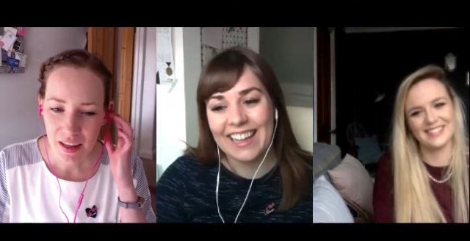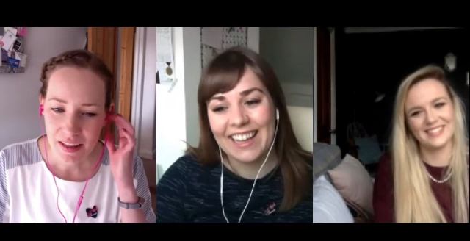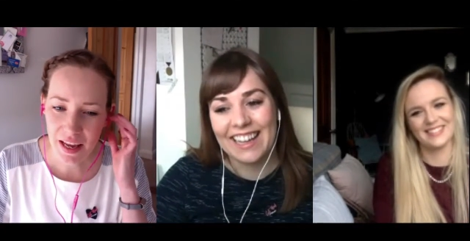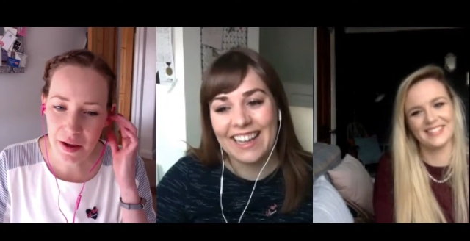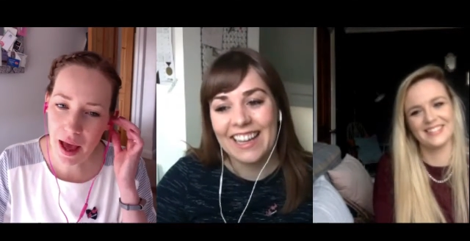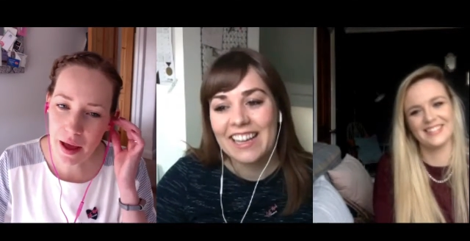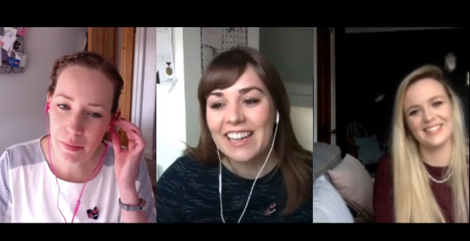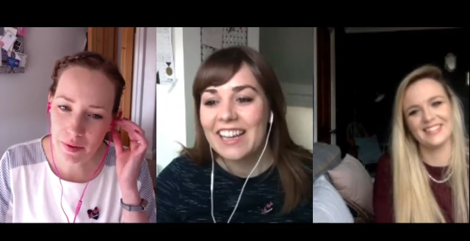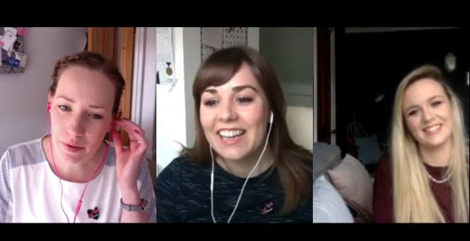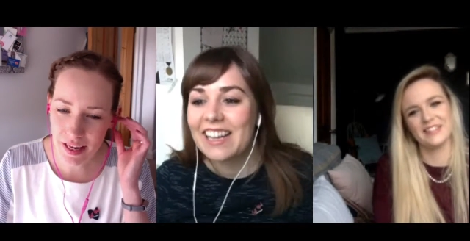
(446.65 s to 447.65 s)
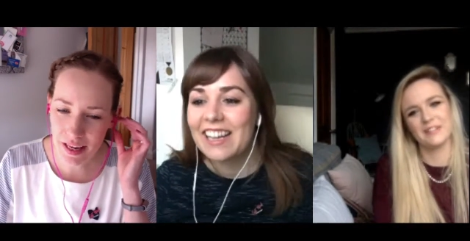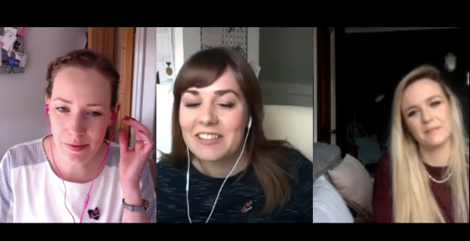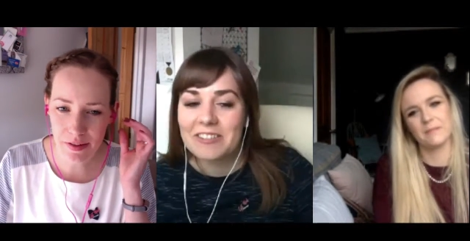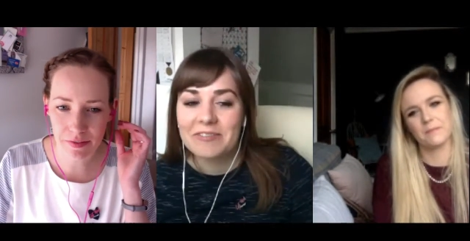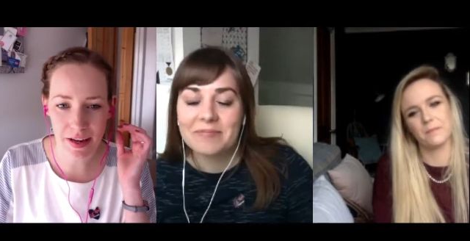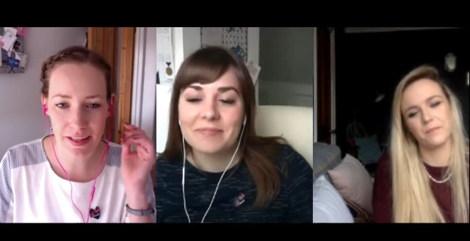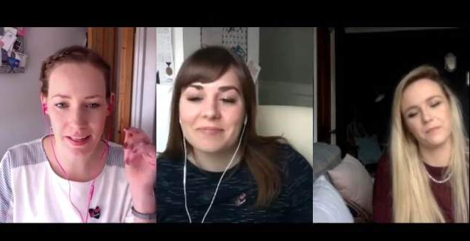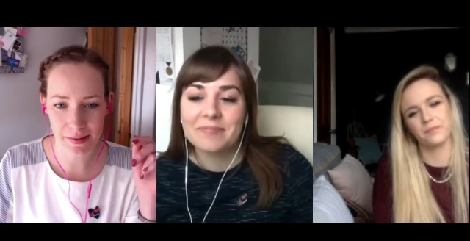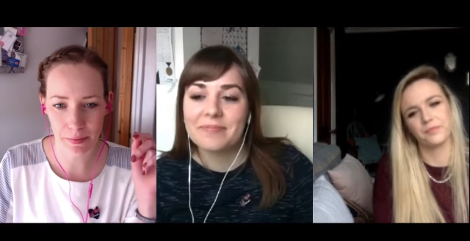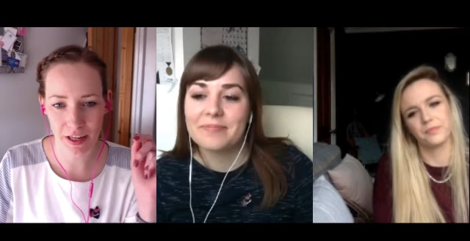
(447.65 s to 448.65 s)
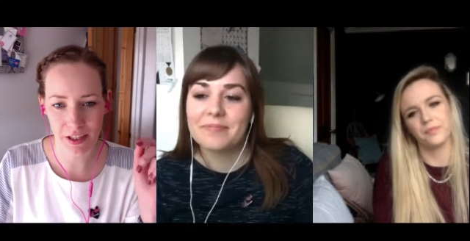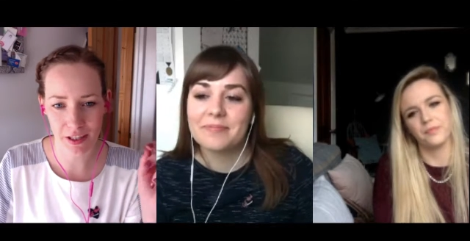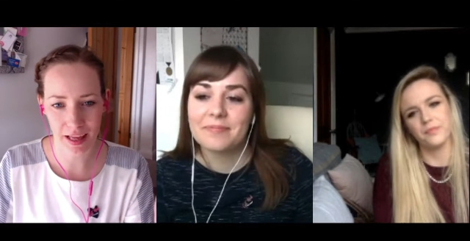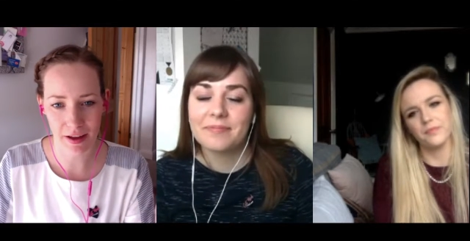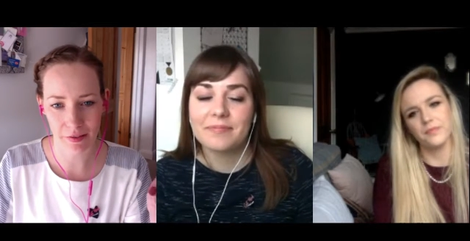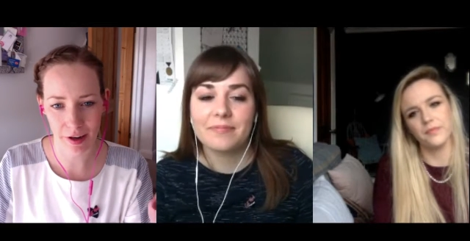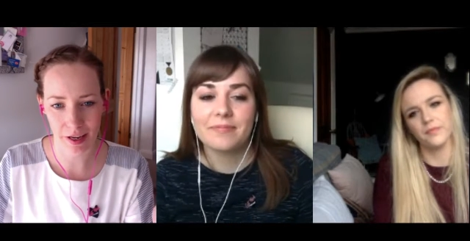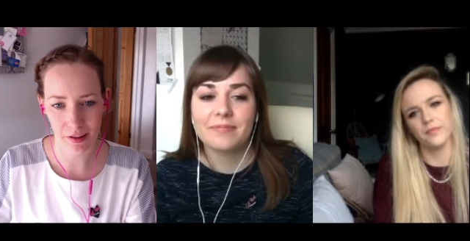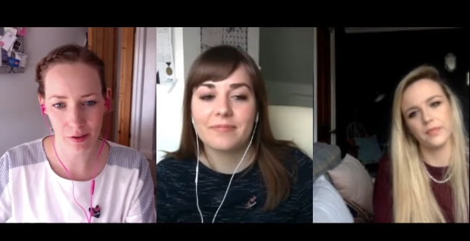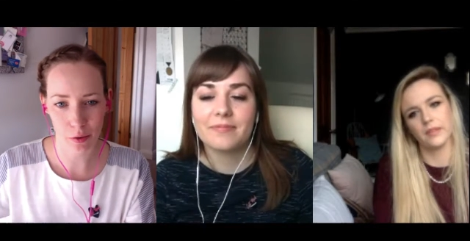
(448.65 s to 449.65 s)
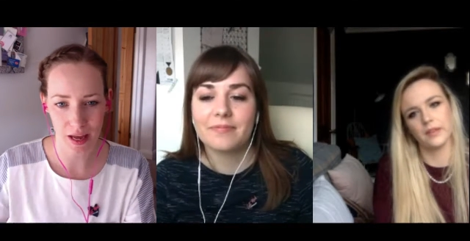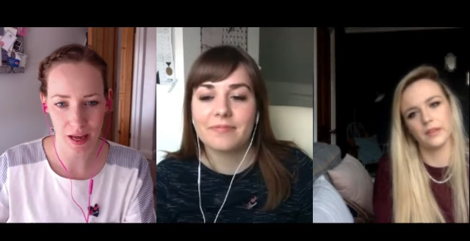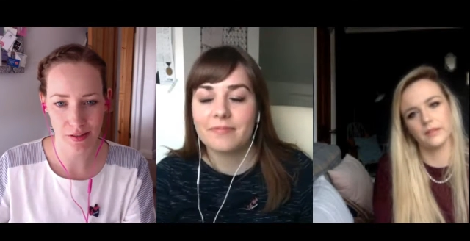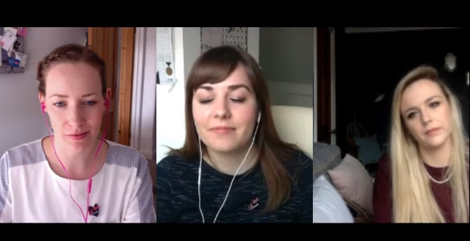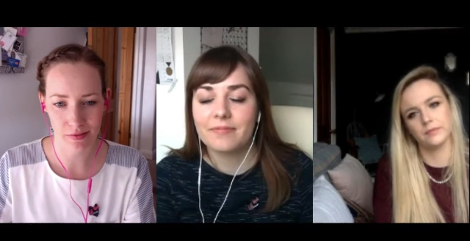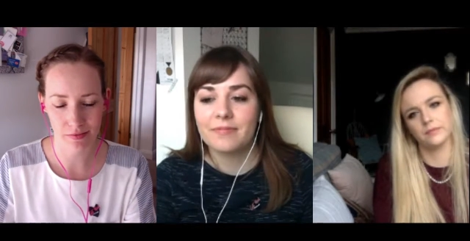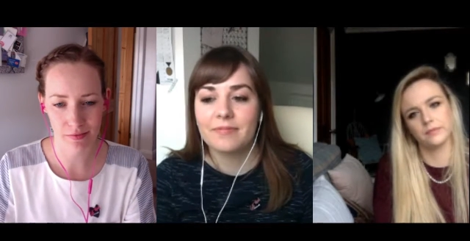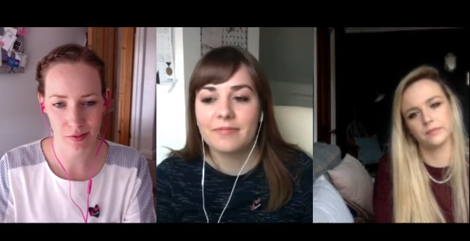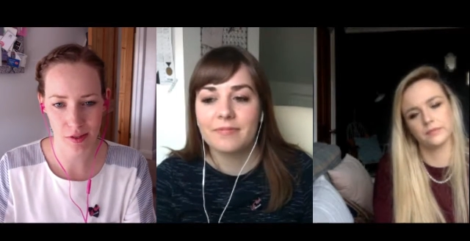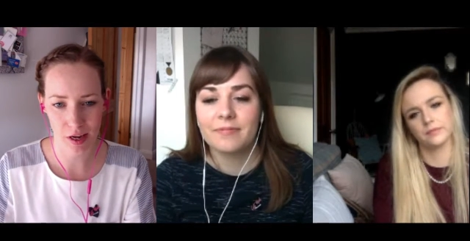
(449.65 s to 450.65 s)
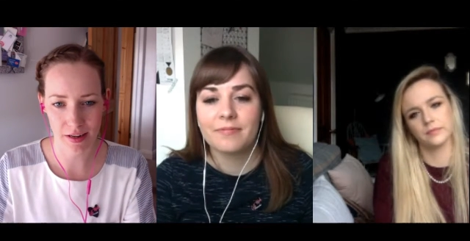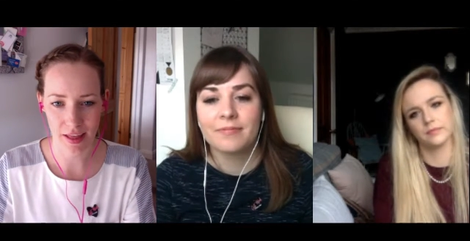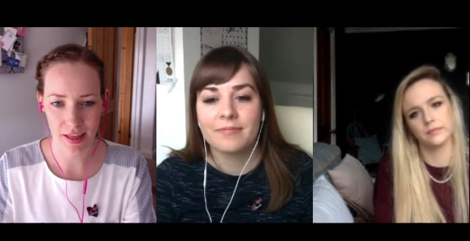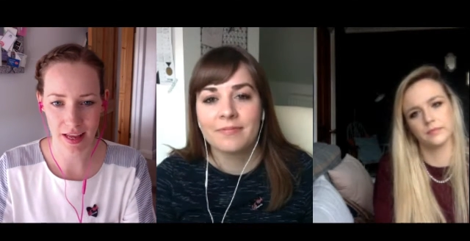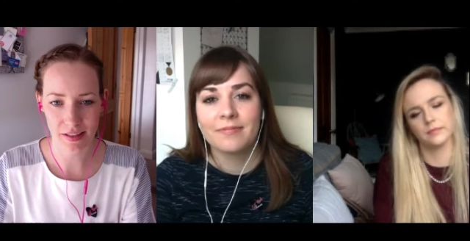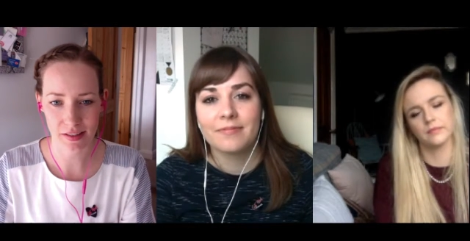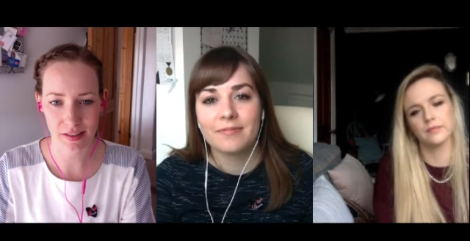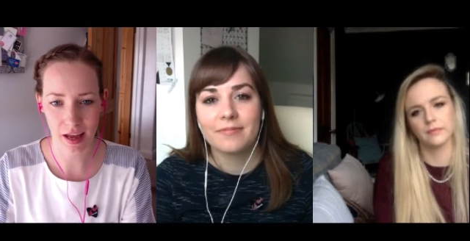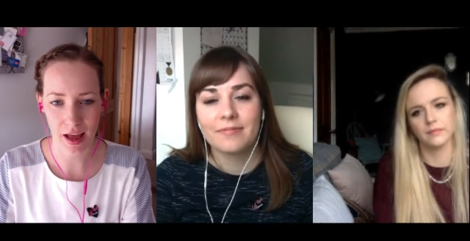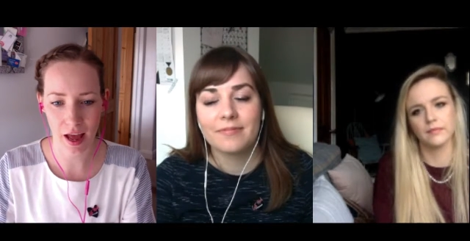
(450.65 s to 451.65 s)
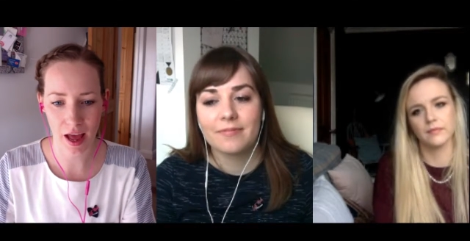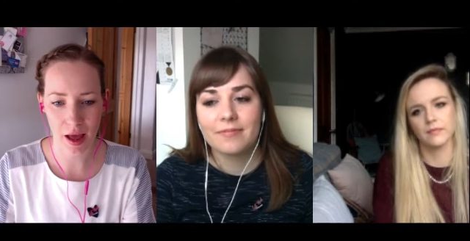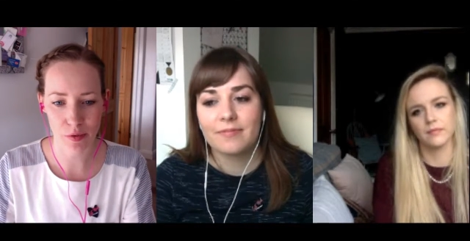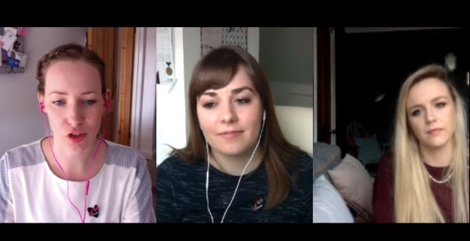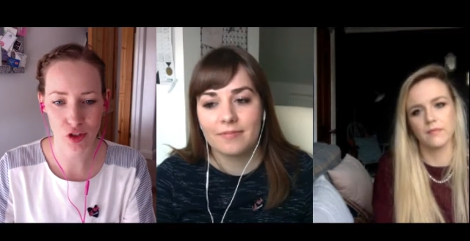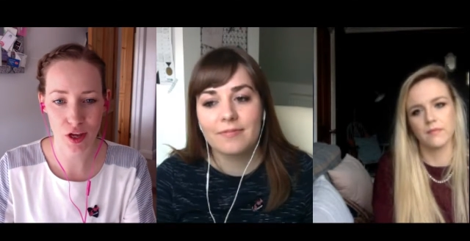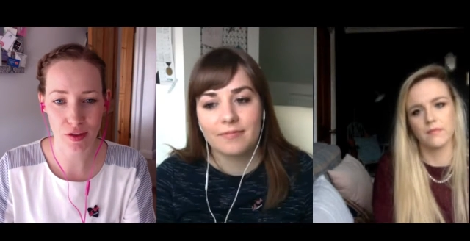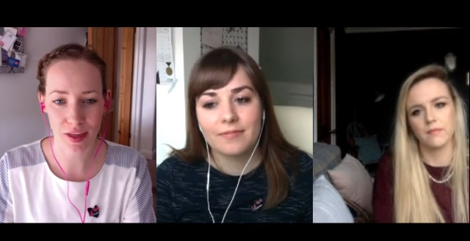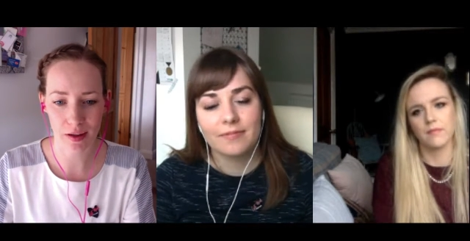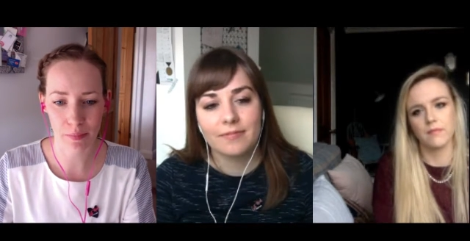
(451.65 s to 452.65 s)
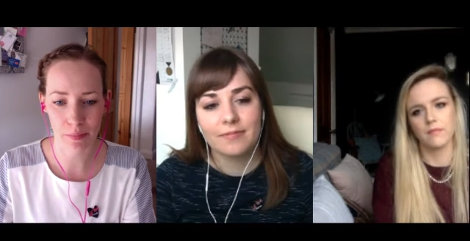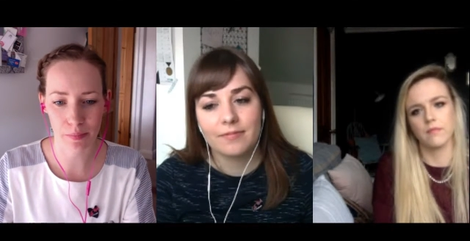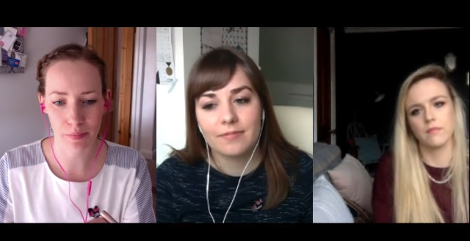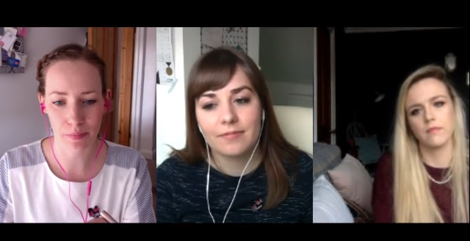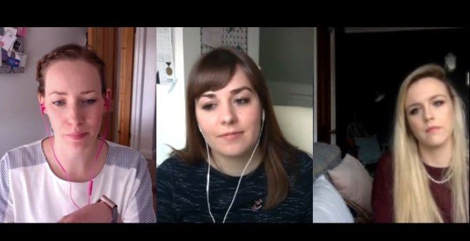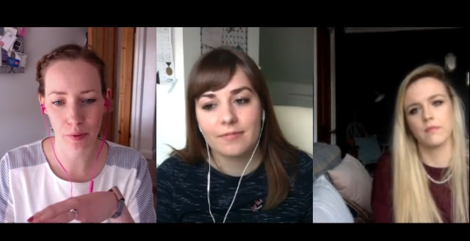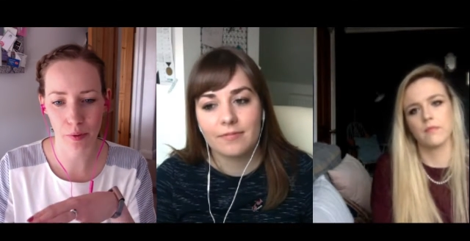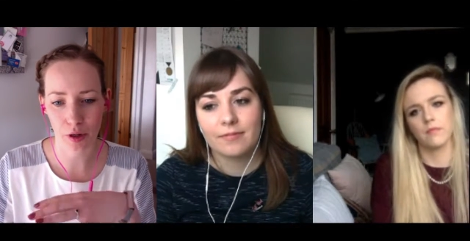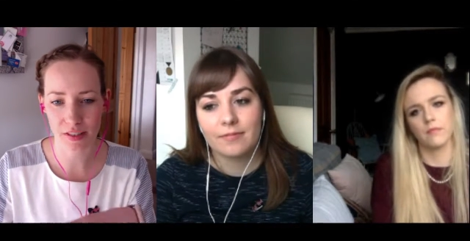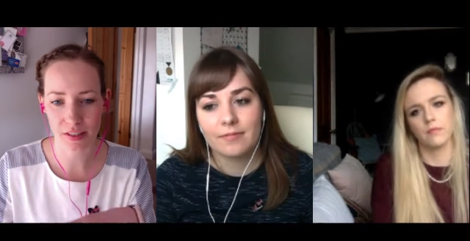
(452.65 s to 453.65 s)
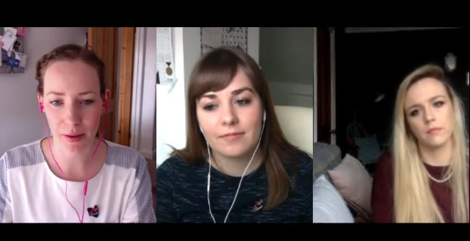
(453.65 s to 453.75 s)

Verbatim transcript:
Speaker 1: so um, in terms of finding inspiration and gathering all that side of things. Um, do you think blogs are the